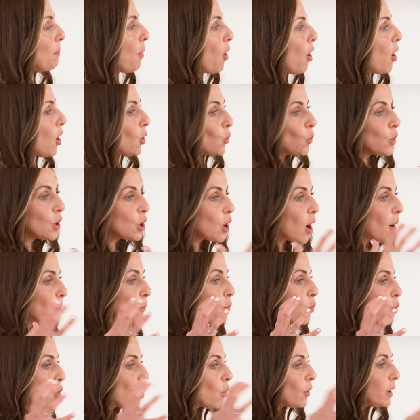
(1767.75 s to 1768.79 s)
part would
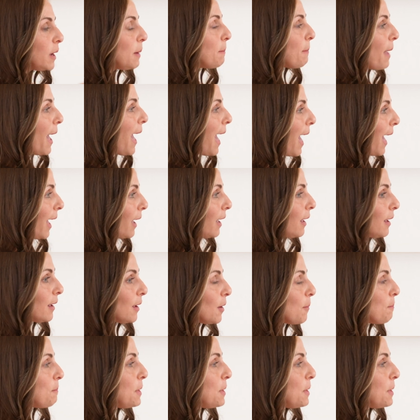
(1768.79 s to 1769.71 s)
come roaring back